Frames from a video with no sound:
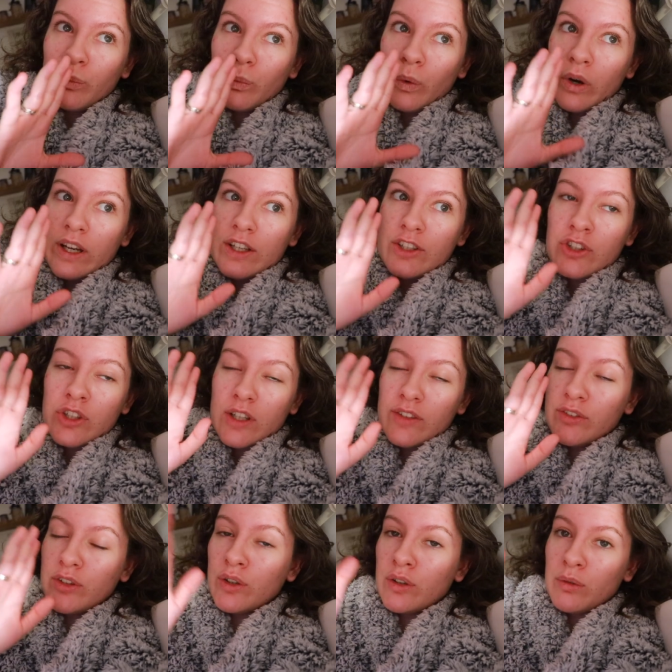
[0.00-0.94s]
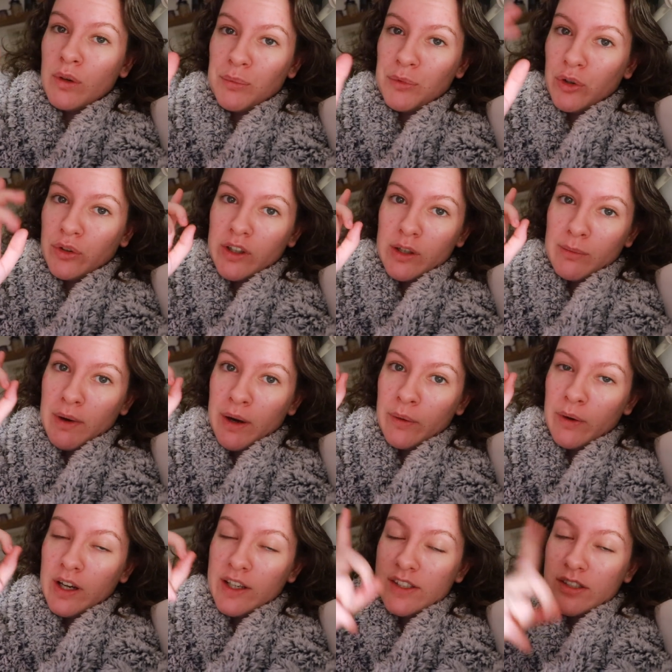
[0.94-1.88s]
which if you don't know what I'm talking
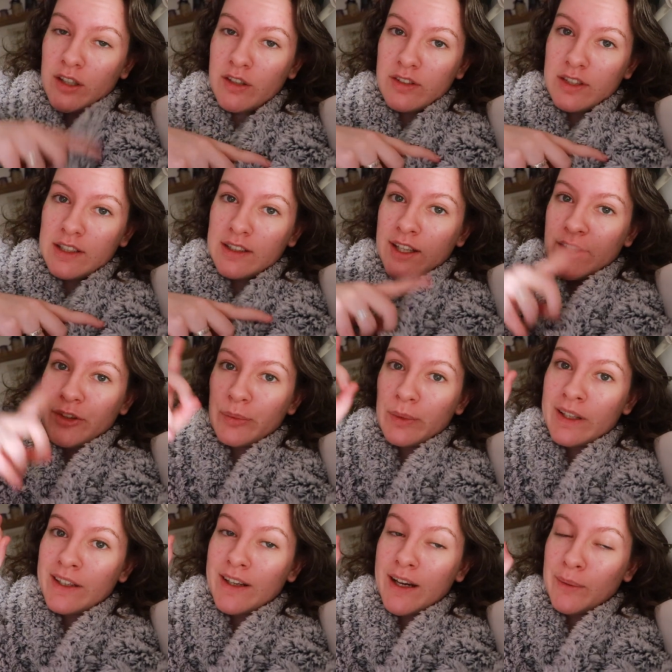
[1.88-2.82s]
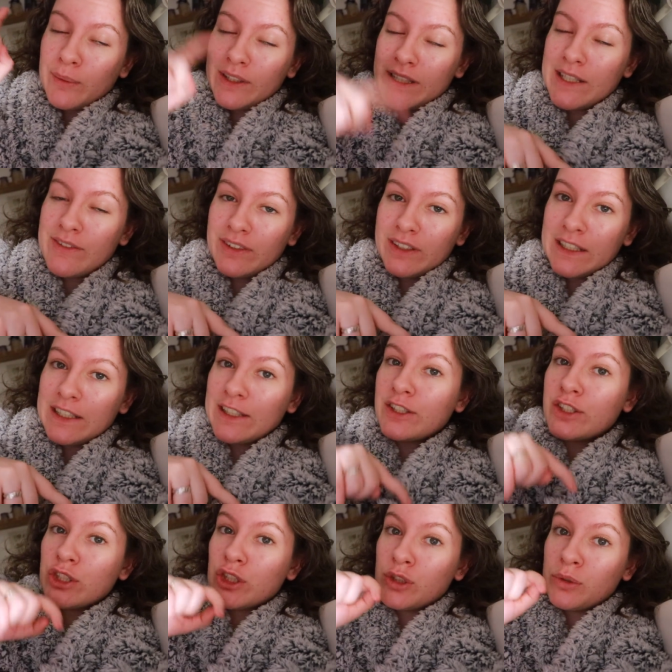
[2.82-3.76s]
about, I started it last week. I will leave a
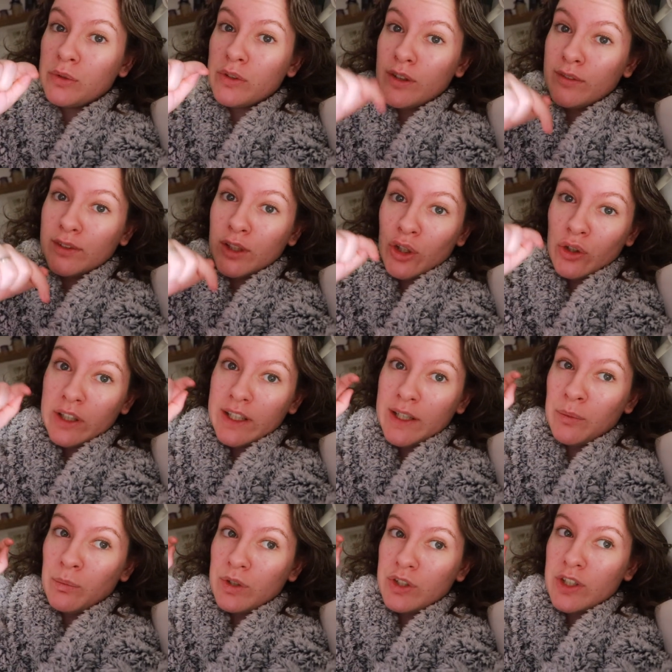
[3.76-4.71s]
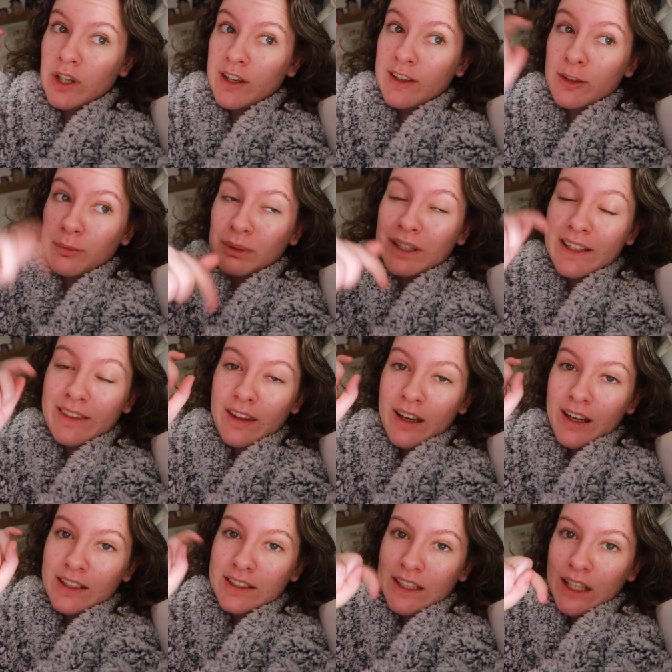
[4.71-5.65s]
link to the vlog in which I explained
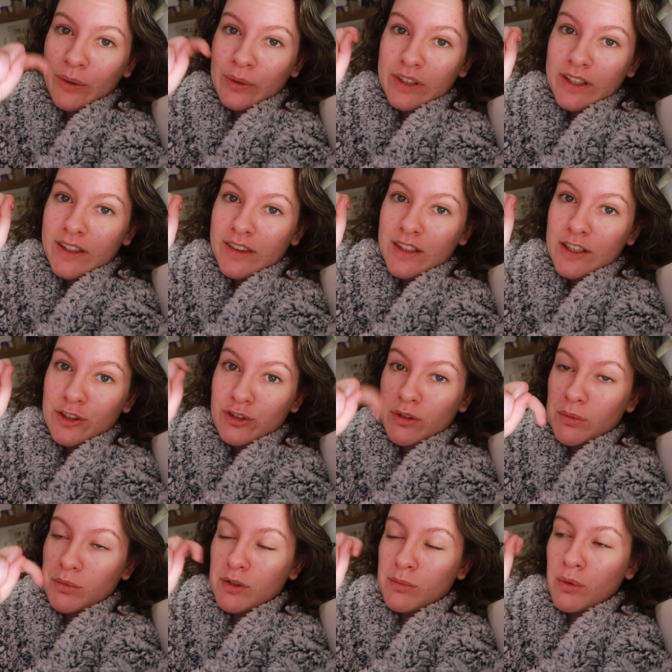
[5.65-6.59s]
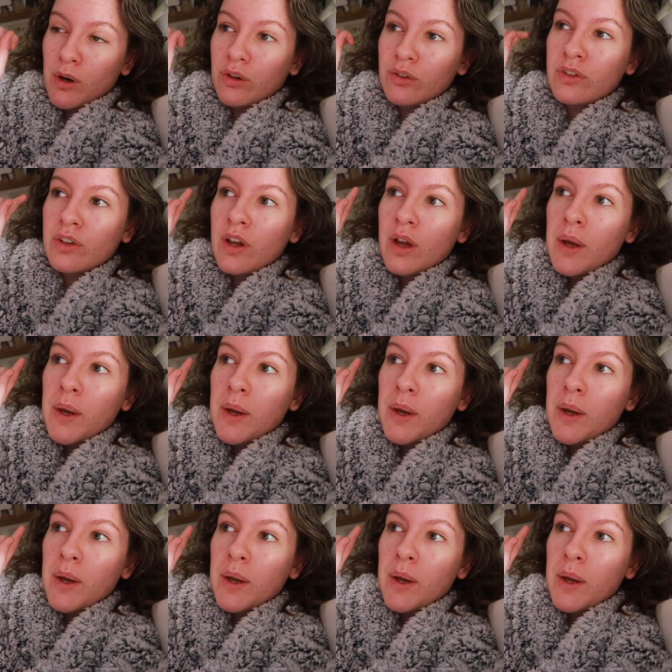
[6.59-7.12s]
that down in the description box.